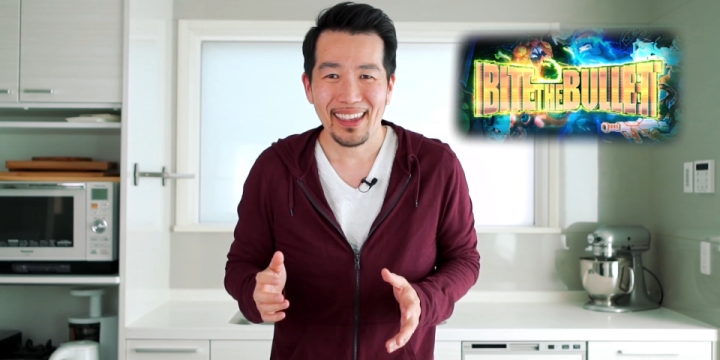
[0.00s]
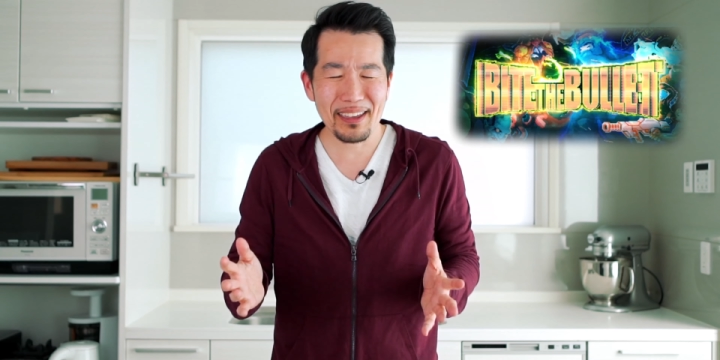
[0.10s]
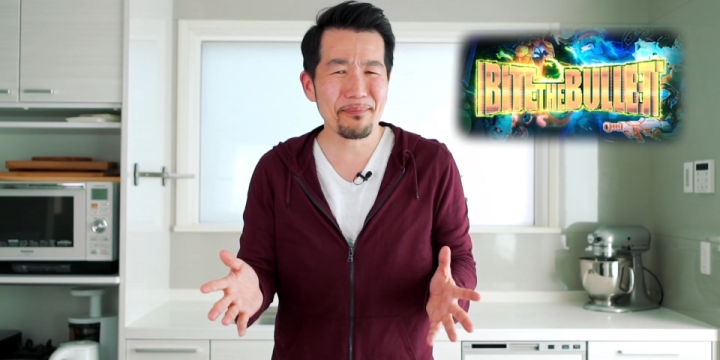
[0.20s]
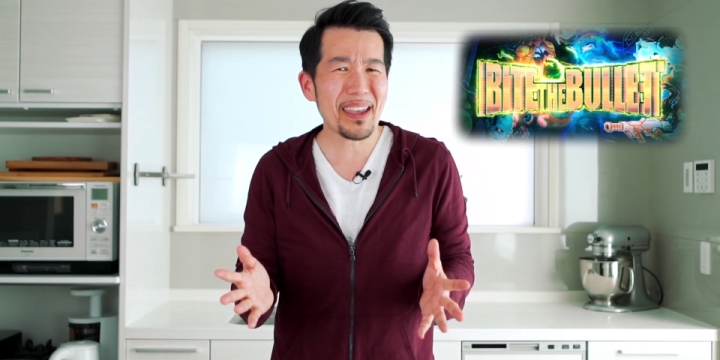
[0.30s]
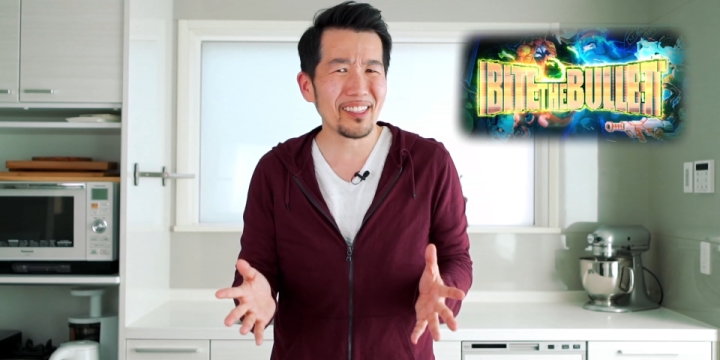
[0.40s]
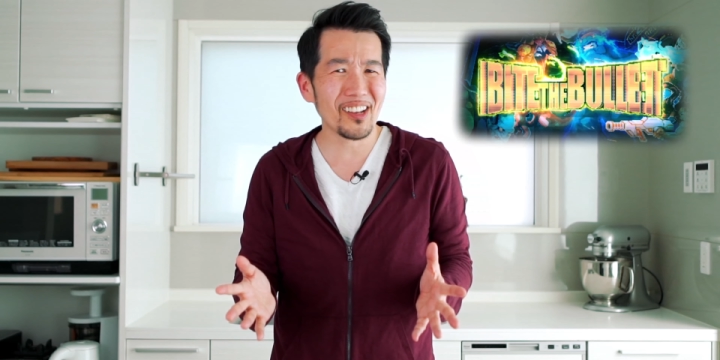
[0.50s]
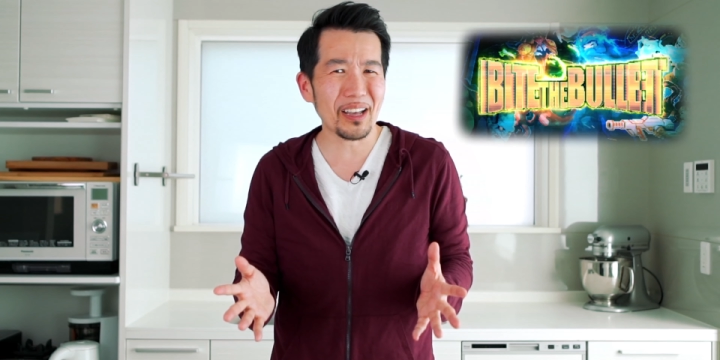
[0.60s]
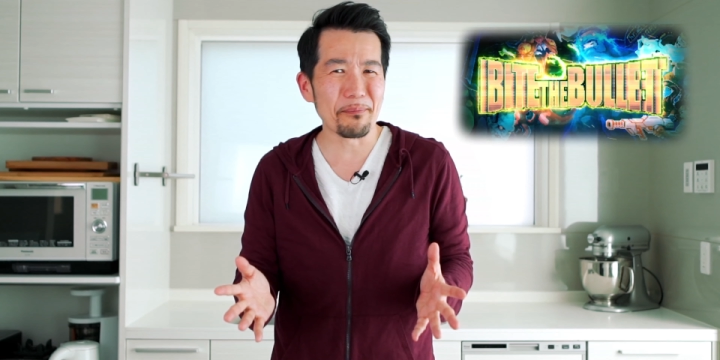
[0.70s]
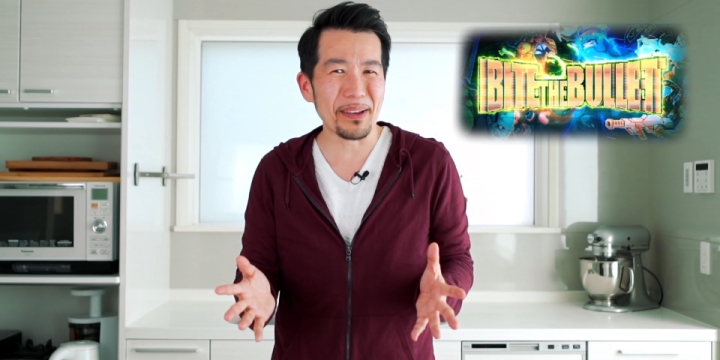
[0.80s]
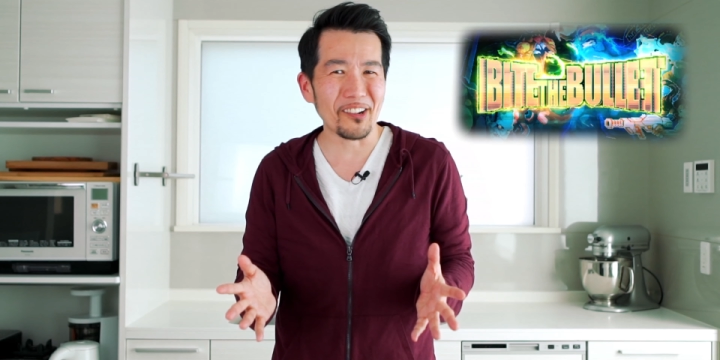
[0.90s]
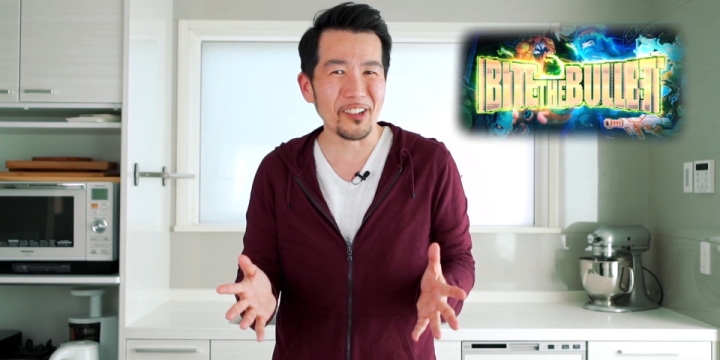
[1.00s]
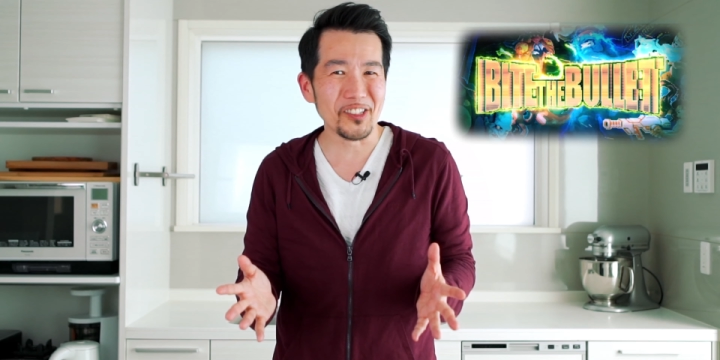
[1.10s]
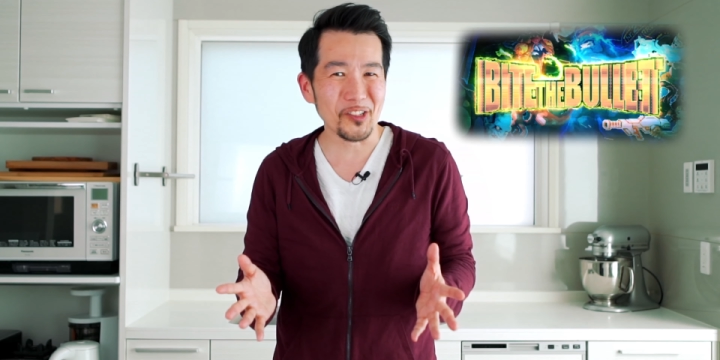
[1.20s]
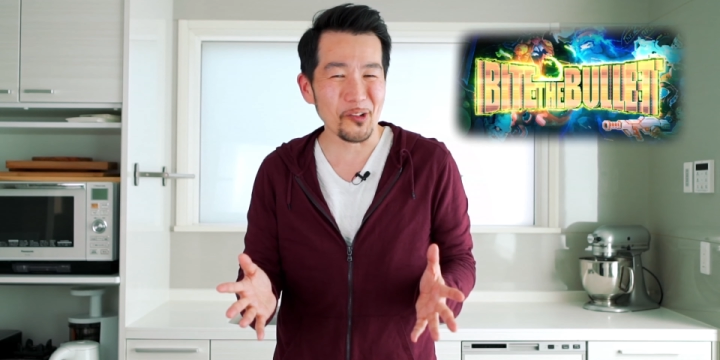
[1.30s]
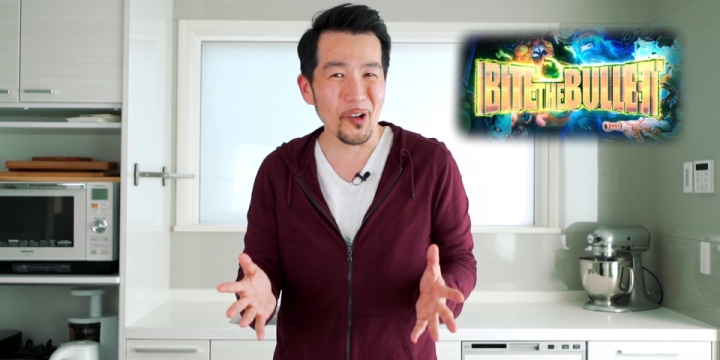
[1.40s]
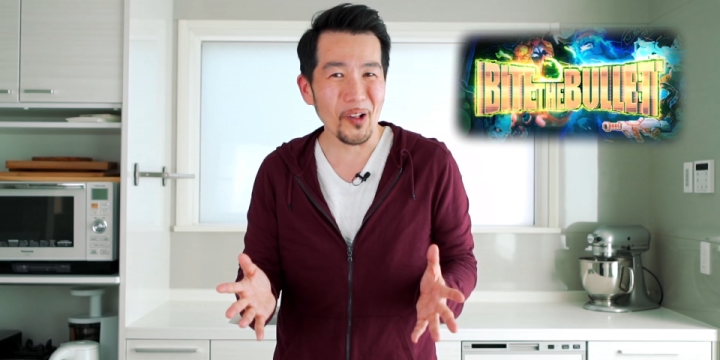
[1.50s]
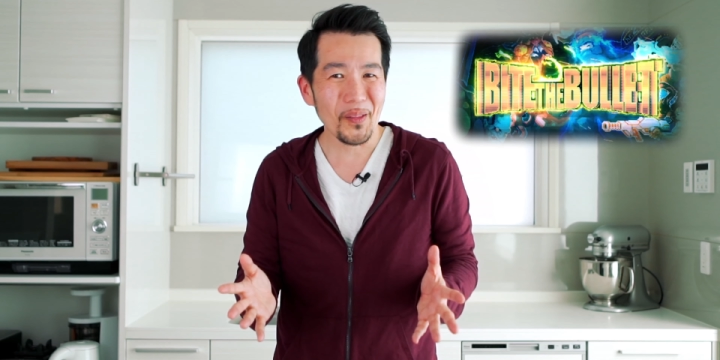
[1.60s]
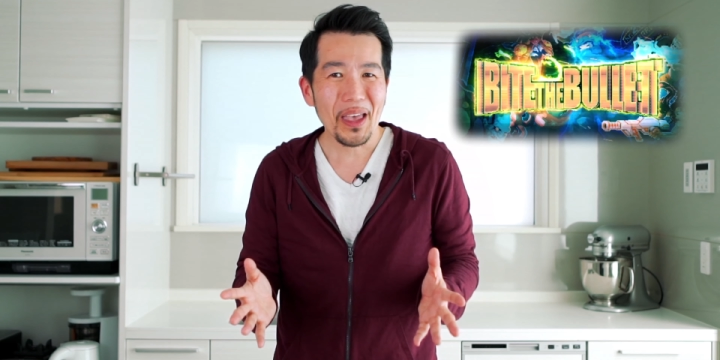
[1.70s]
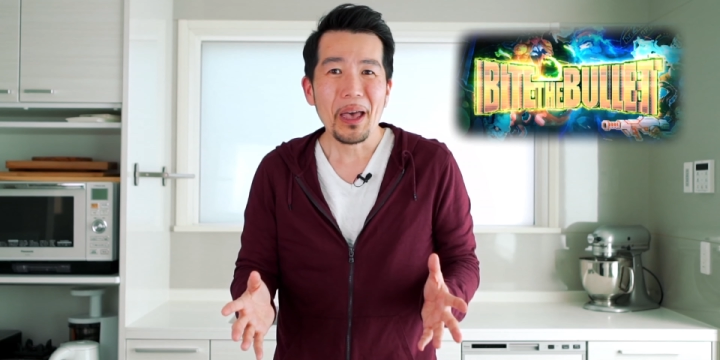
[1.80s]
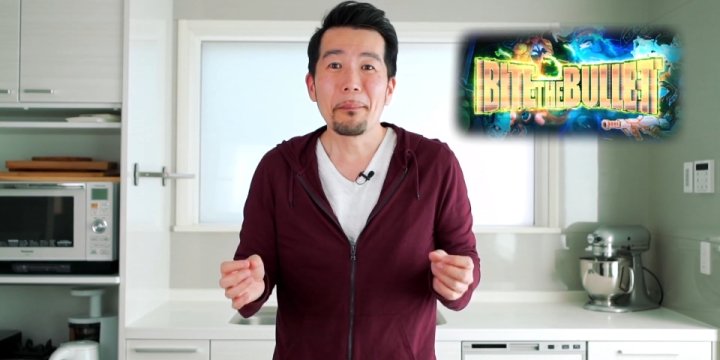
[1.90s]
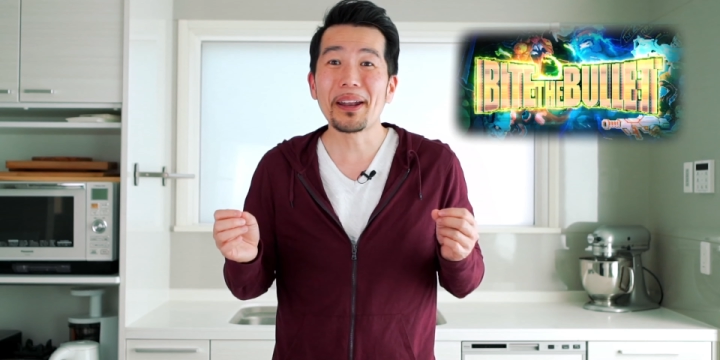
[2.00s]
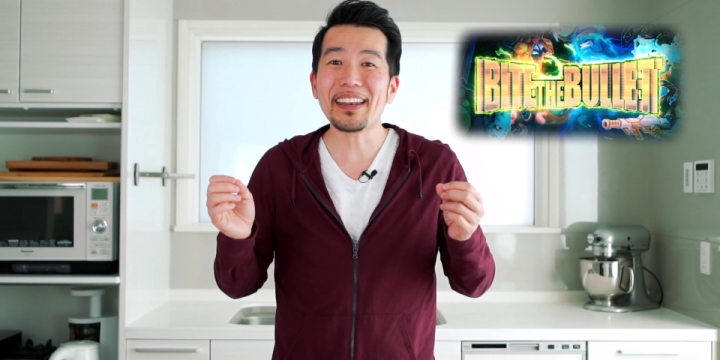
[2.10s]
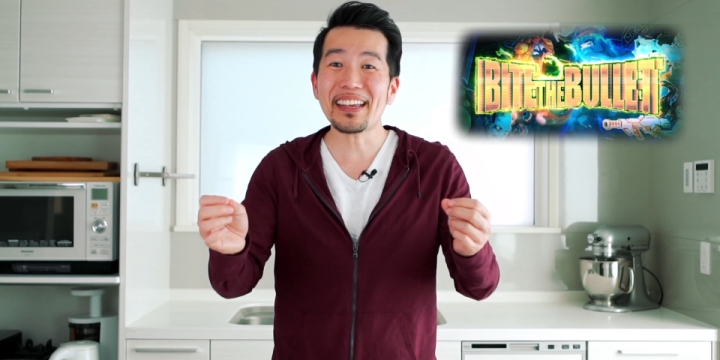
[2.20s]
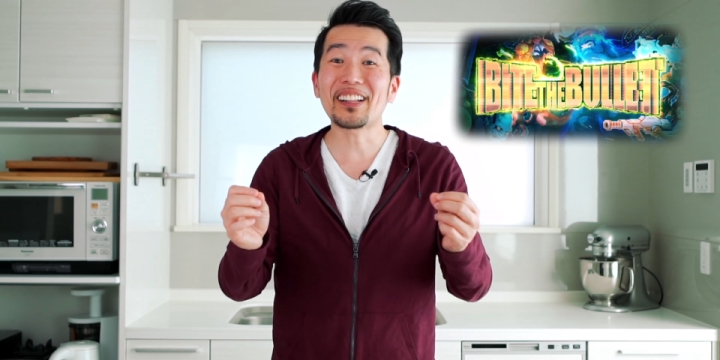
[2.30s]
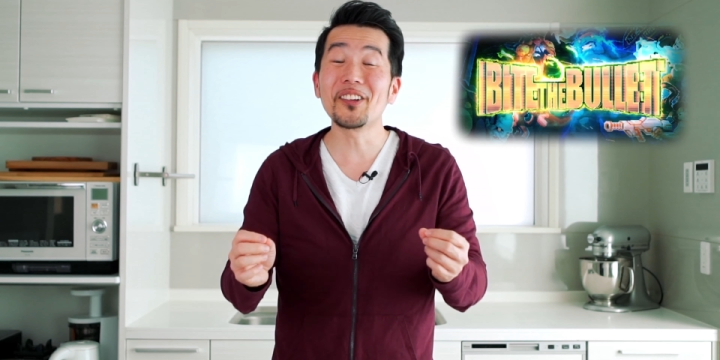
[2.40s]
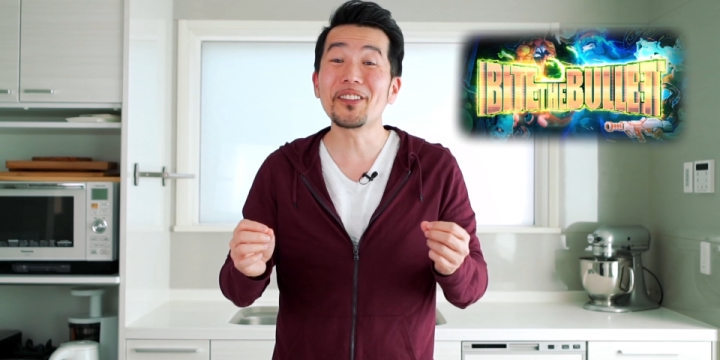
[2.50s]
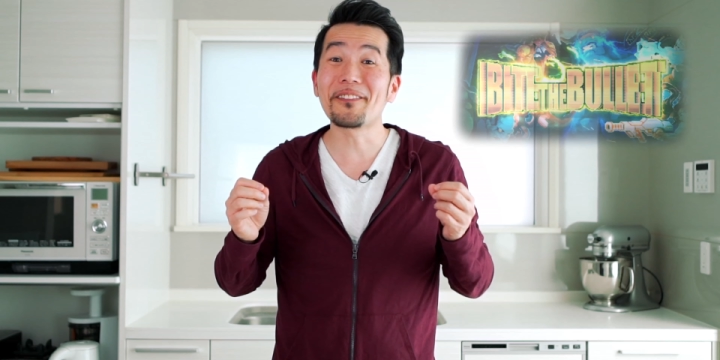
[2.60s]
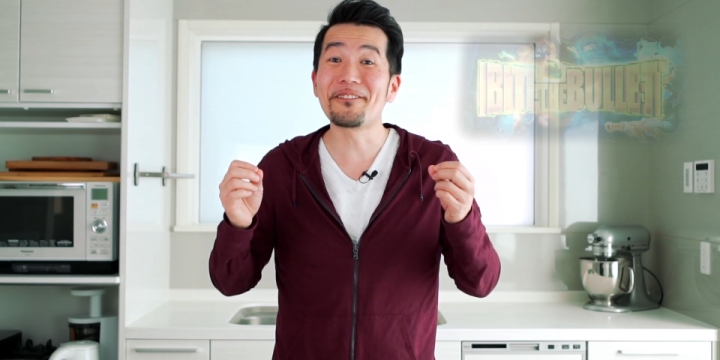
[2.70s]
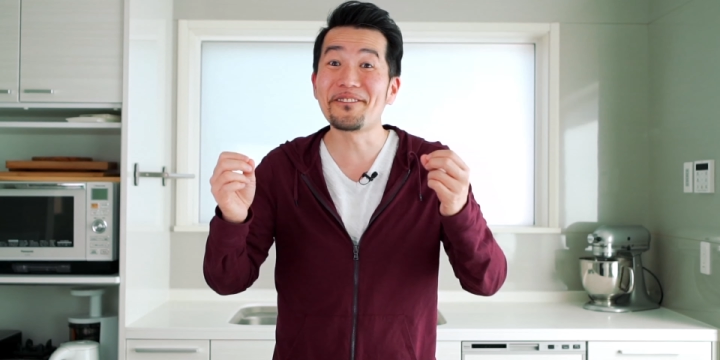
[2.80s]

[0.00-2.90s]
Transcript: It may look a bit old school, but it includes